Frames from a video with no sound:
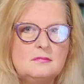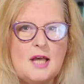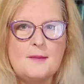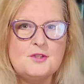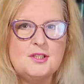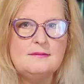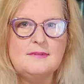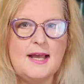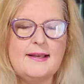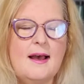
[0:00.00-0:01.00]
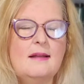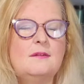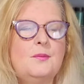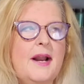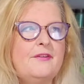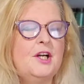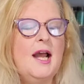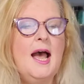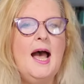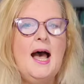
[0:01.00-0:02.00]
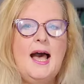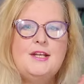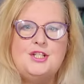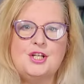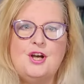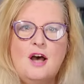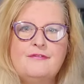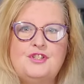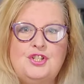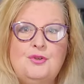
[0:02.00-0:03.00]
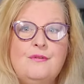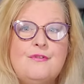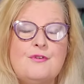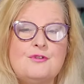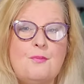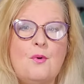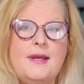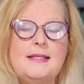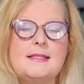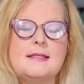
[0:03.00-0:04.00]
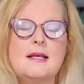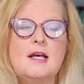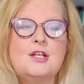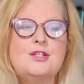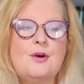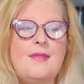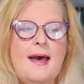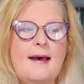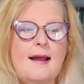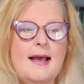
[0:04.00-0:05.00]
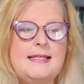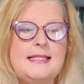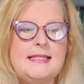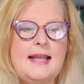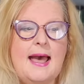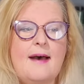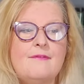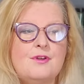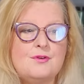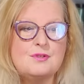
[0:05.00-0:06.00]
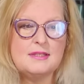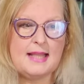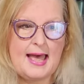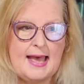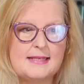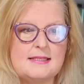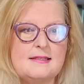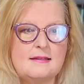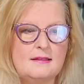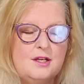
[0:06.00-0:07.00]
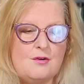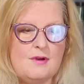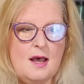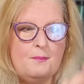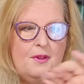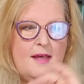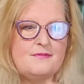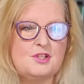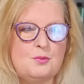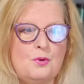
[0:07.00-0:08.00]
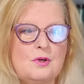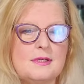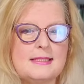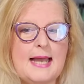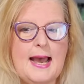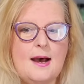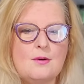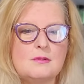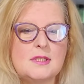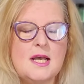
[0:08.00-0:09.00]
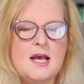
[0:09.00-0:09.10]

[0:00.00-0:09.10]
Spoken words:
option, icon, whatever. I took off 2 of those points so that I didn't have those last, you know, couple of swirls out.